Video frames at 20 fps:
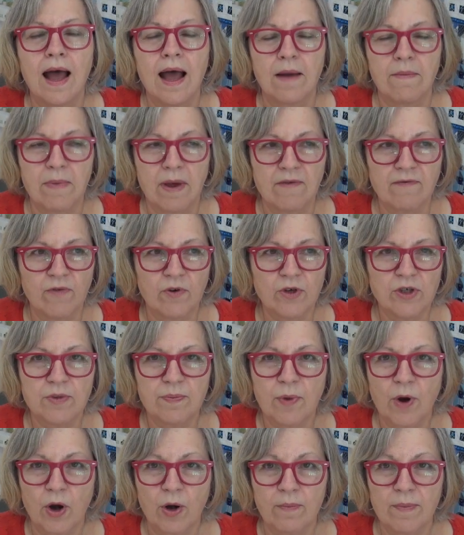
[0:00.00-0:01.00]
my first
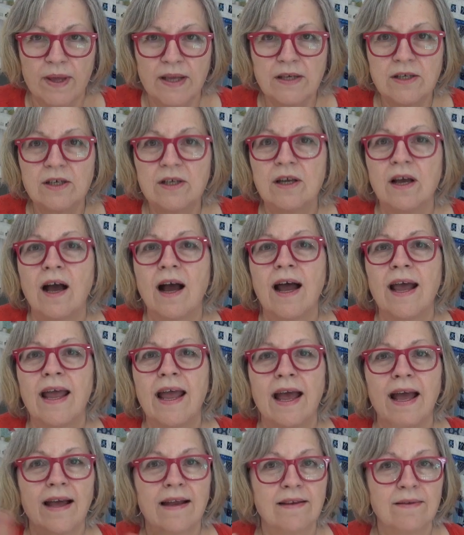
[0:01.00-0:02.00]
apartment, I
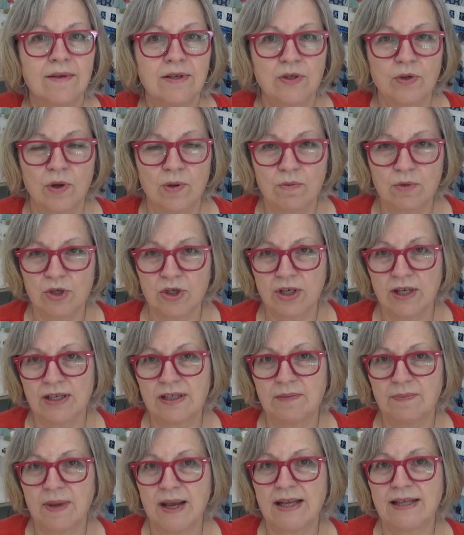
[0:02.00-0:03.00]
had the sewing machine
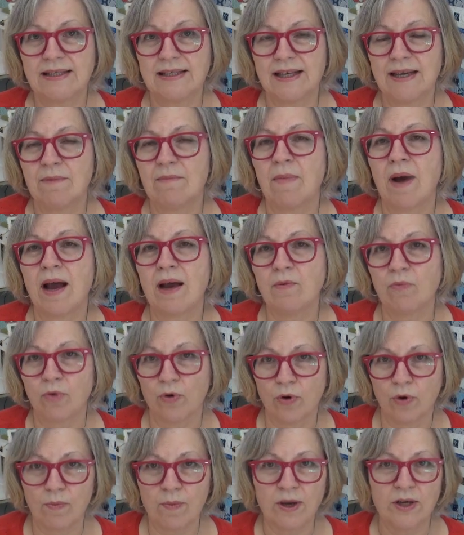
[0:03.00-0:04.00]
space in my
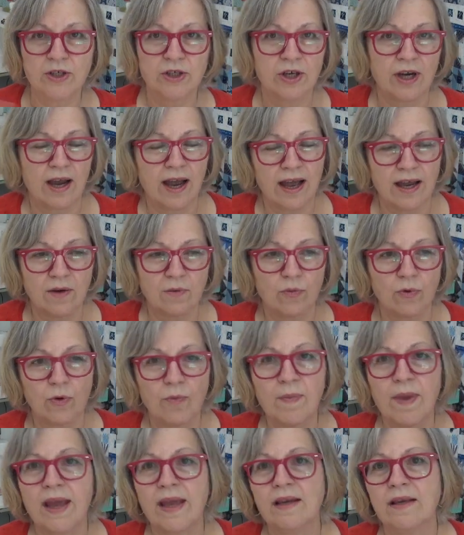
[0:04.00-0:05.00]
room. I share, had a
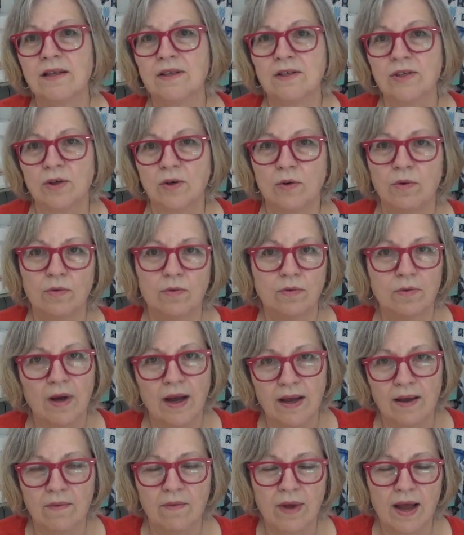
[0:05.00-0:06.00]
roommate, and so
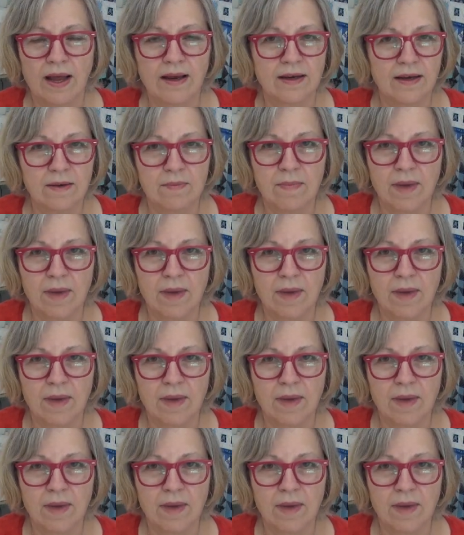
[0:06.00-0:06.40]
I had it in